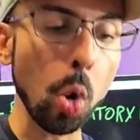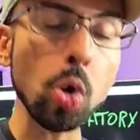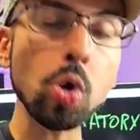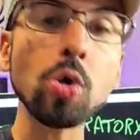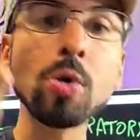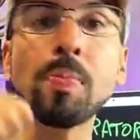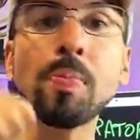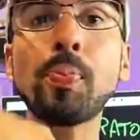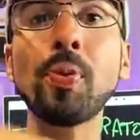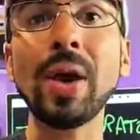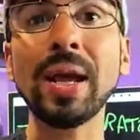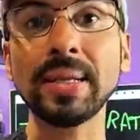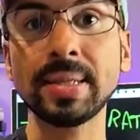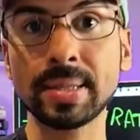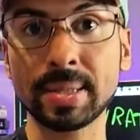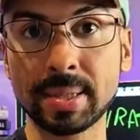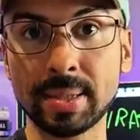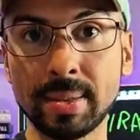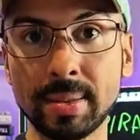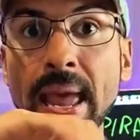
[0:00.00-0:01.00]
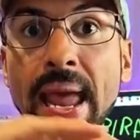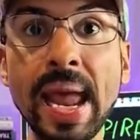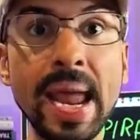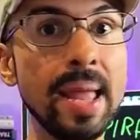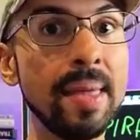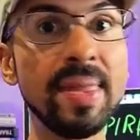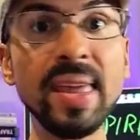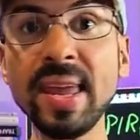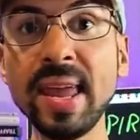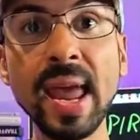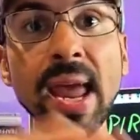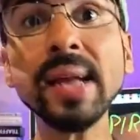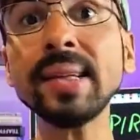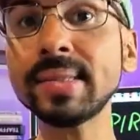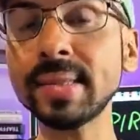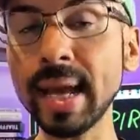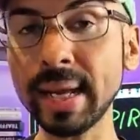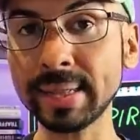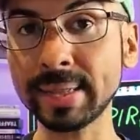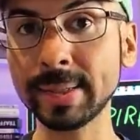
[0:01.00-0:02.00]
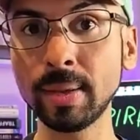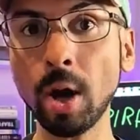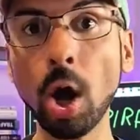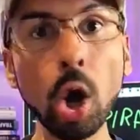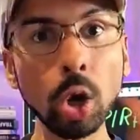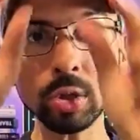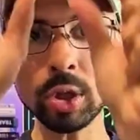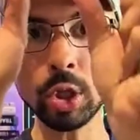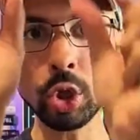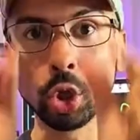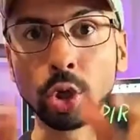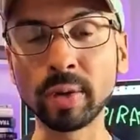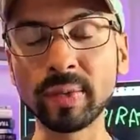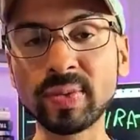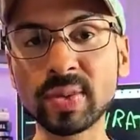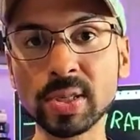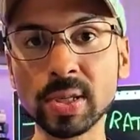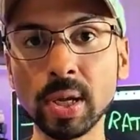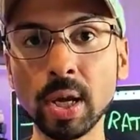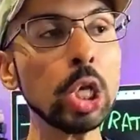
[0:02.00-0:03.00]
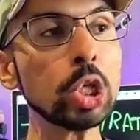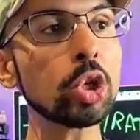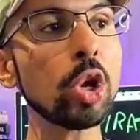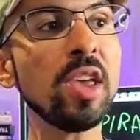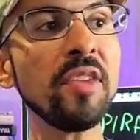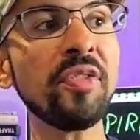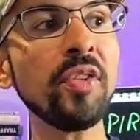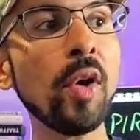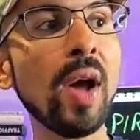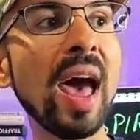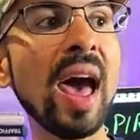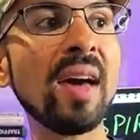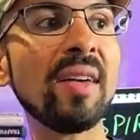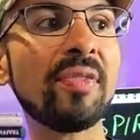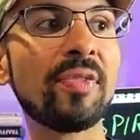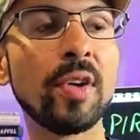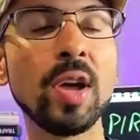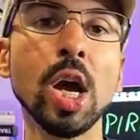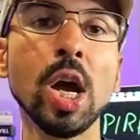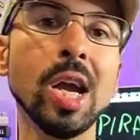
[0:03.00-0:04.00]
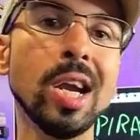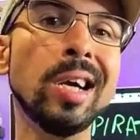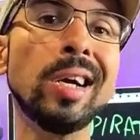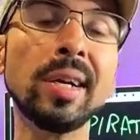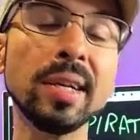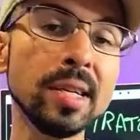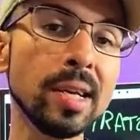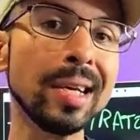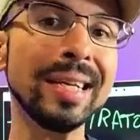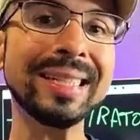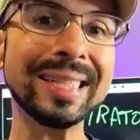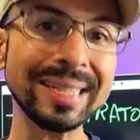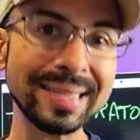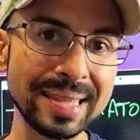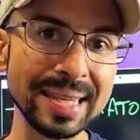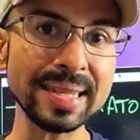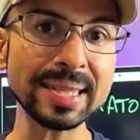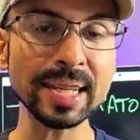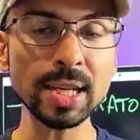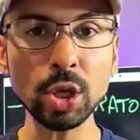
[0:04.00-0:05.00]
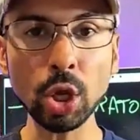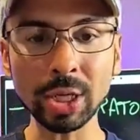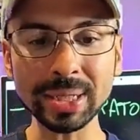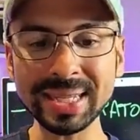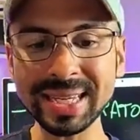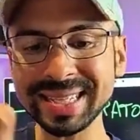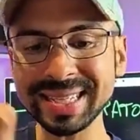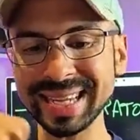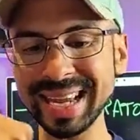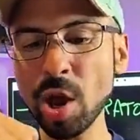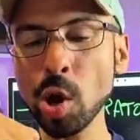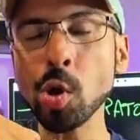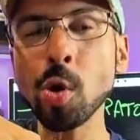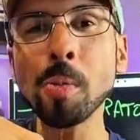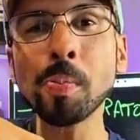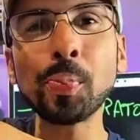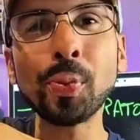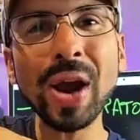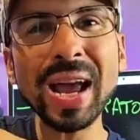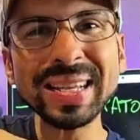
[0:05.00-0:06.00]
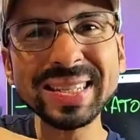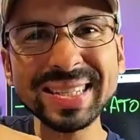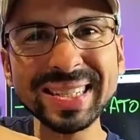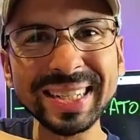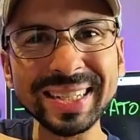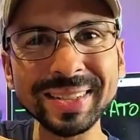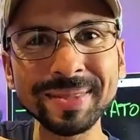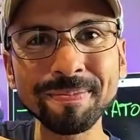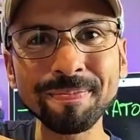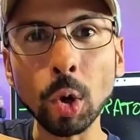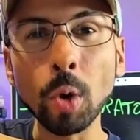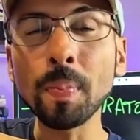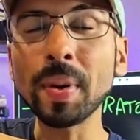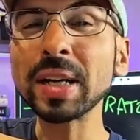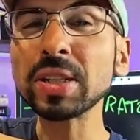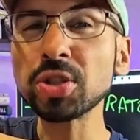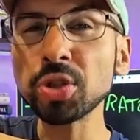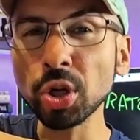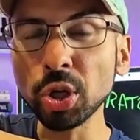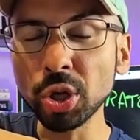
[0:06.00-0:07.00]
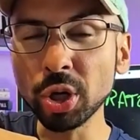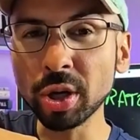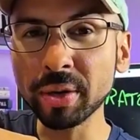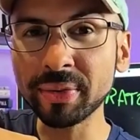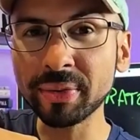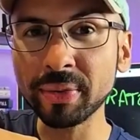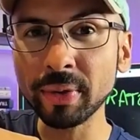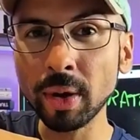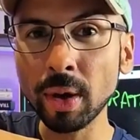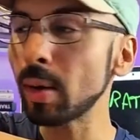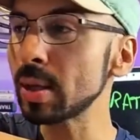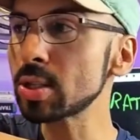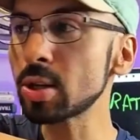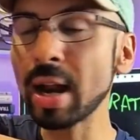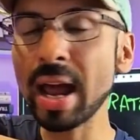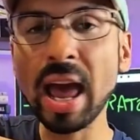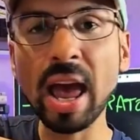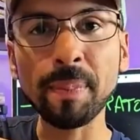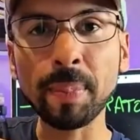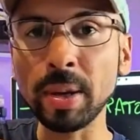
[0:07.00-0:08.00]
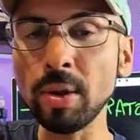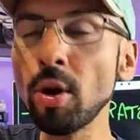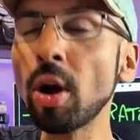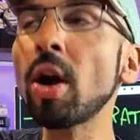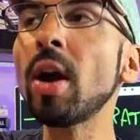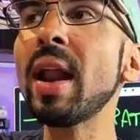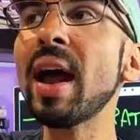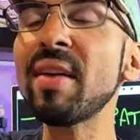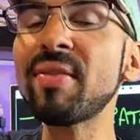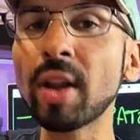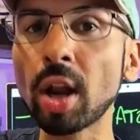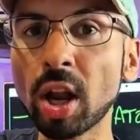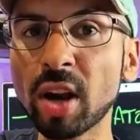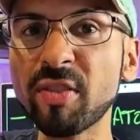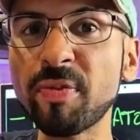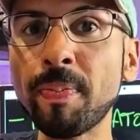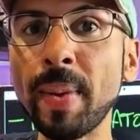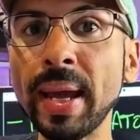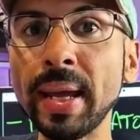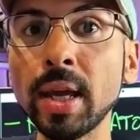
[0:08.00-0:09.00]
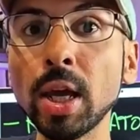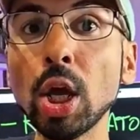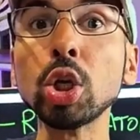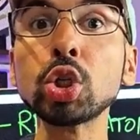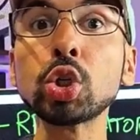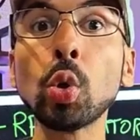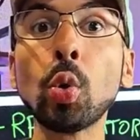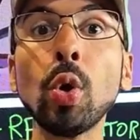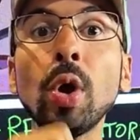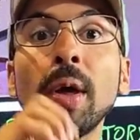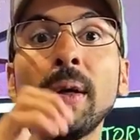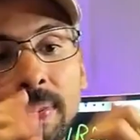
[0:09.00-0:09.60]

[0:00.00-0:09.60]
or compressed. They hate that. All the nerves. So if you have herniated disc in your disc, compressing the nerve, what's going to happen? You're going to have a lot of pain. So